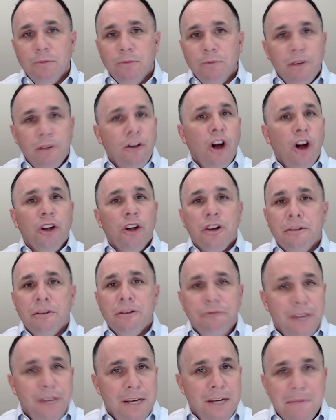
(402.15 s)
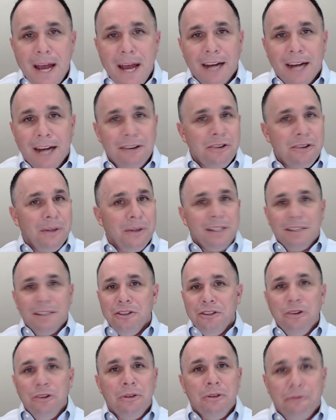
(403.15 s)
We've all heard of feedback. No one's
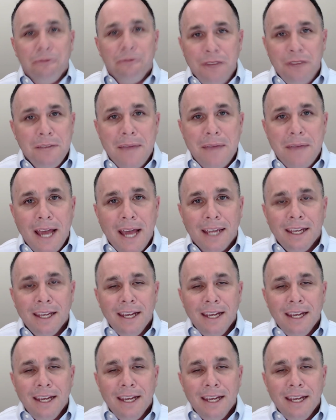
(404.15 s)
new to feedback,